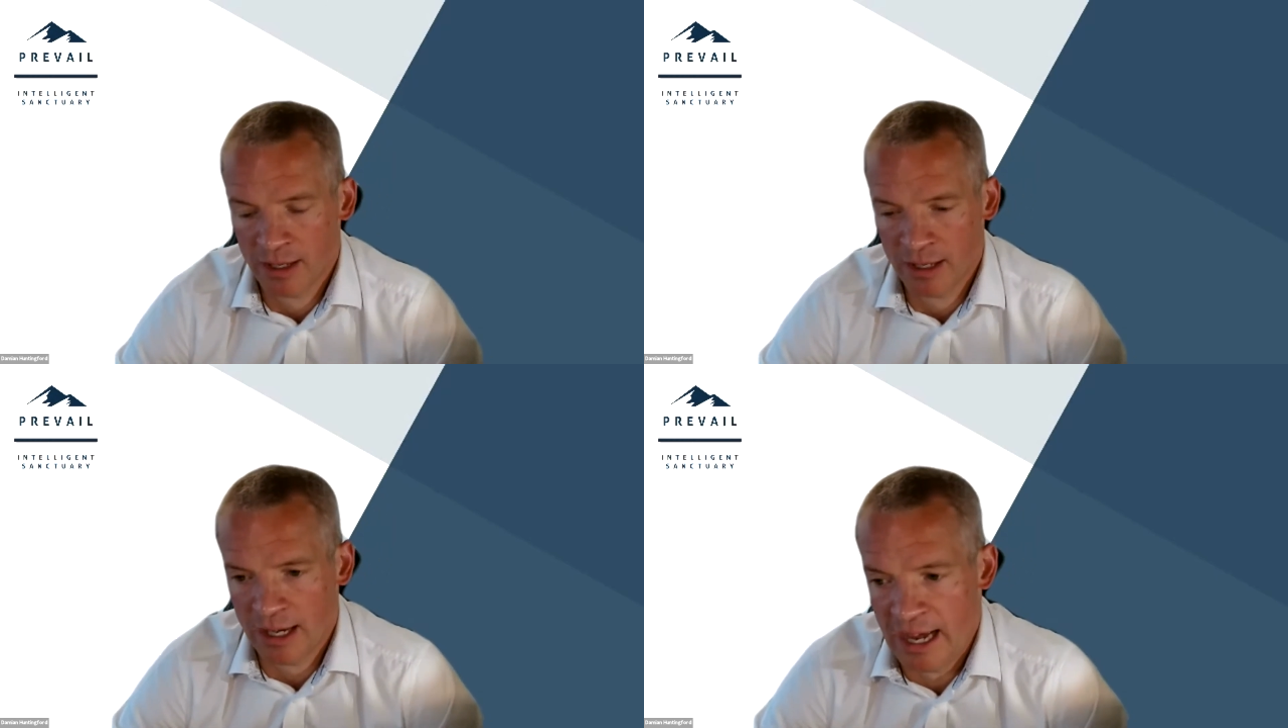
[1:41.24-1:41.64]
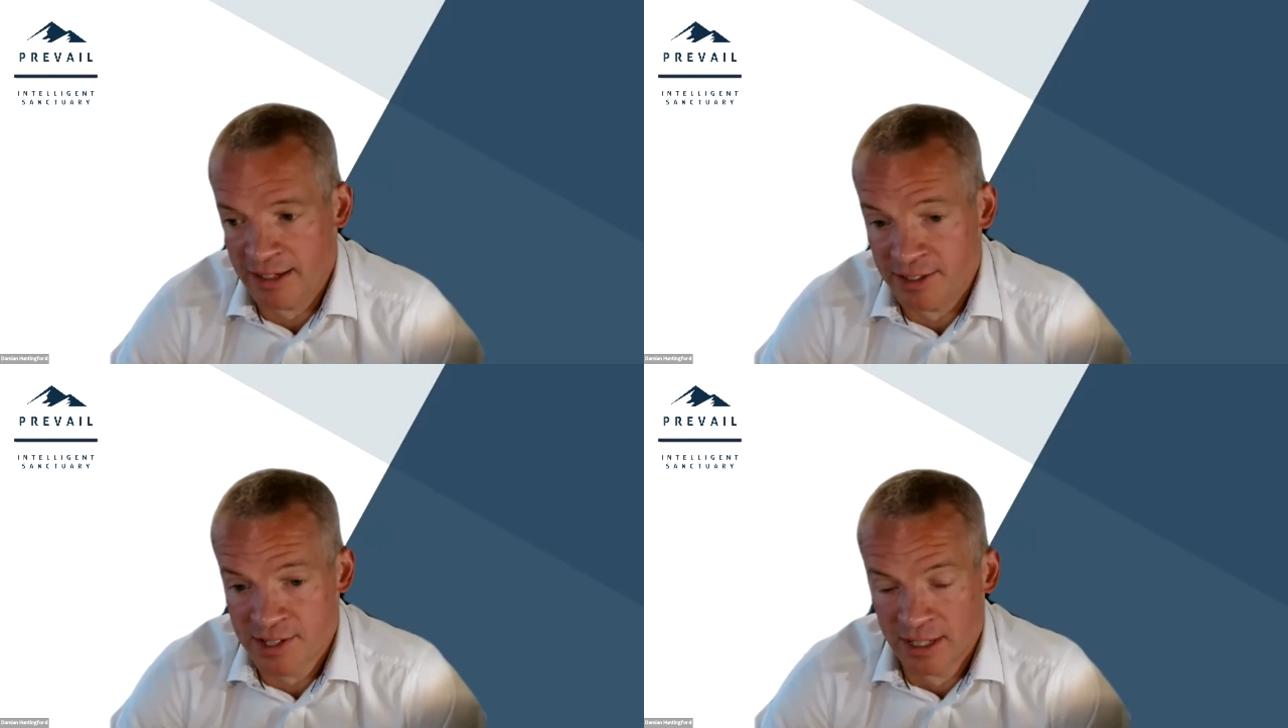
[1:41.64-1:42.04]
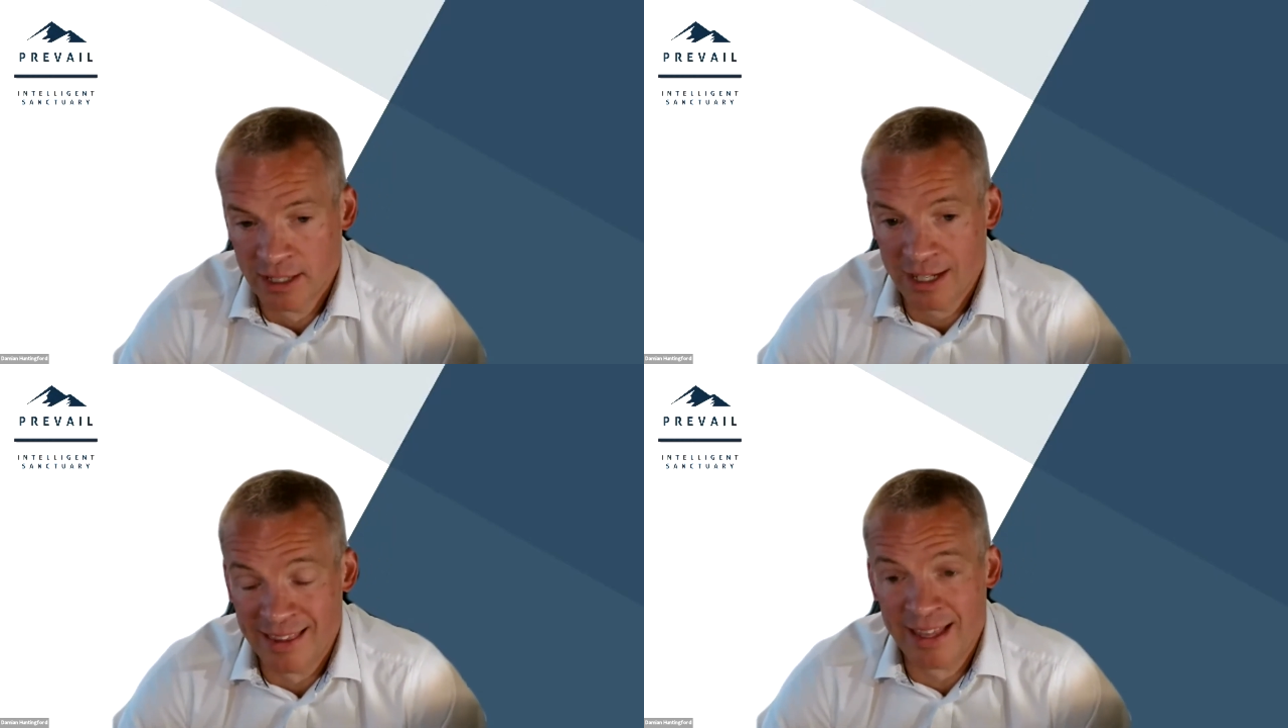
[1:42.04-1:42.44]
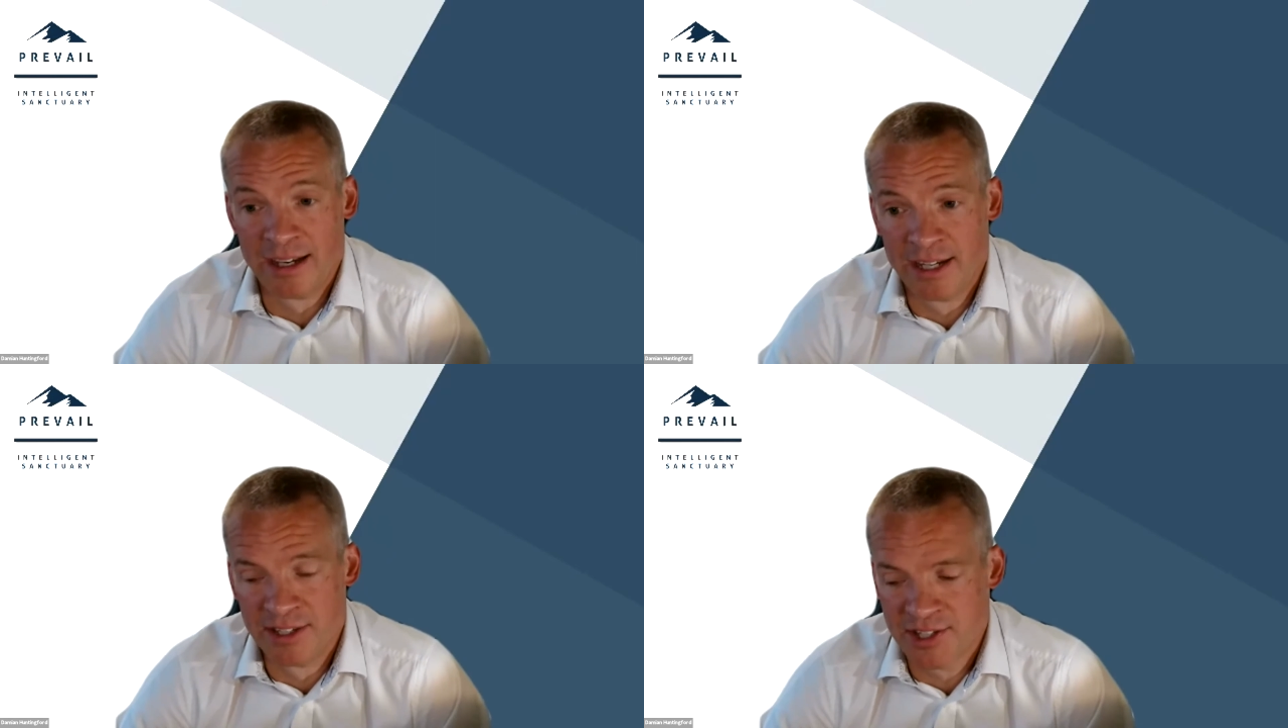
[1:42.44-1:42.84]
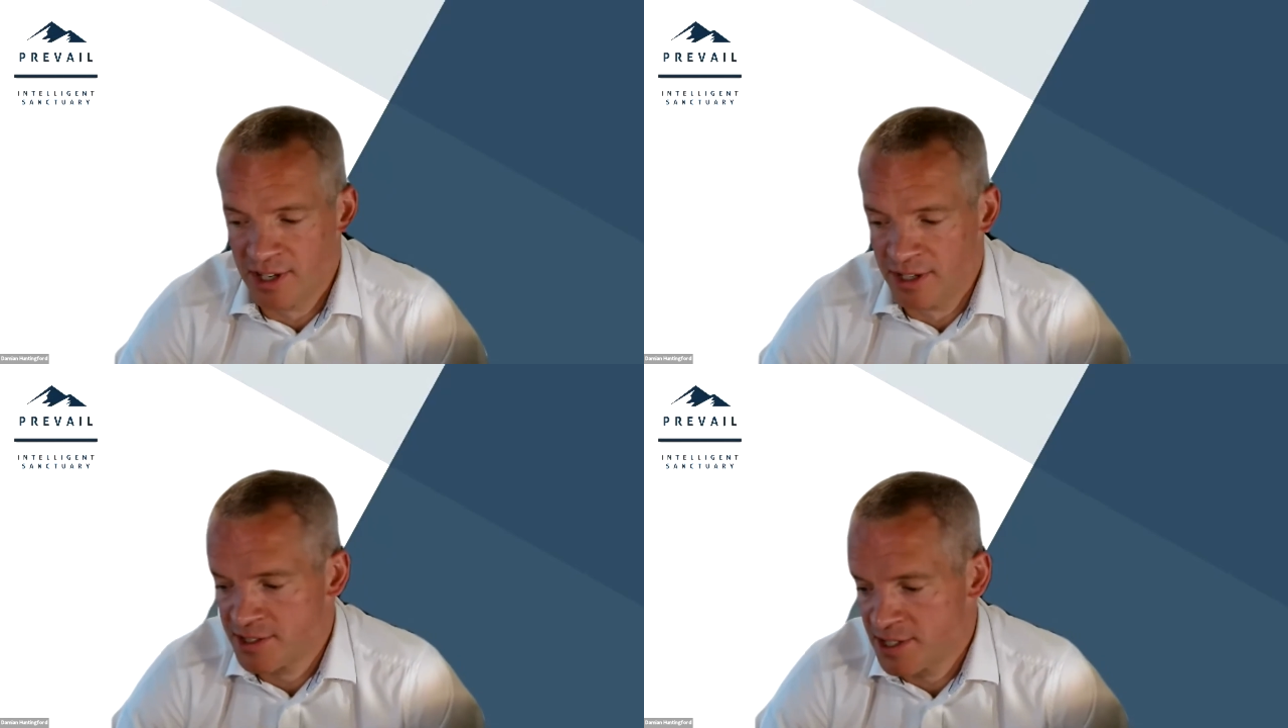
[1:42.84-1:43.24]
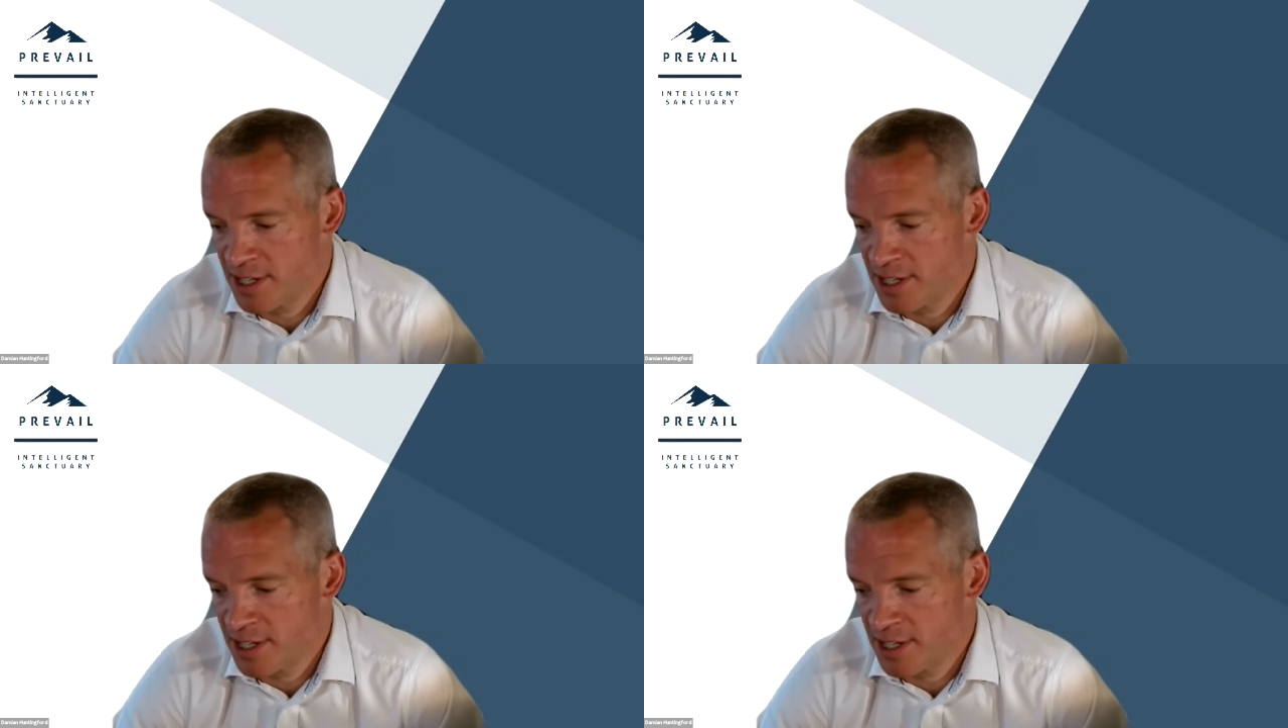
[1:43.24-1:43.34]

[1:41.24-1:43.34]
and in that instance,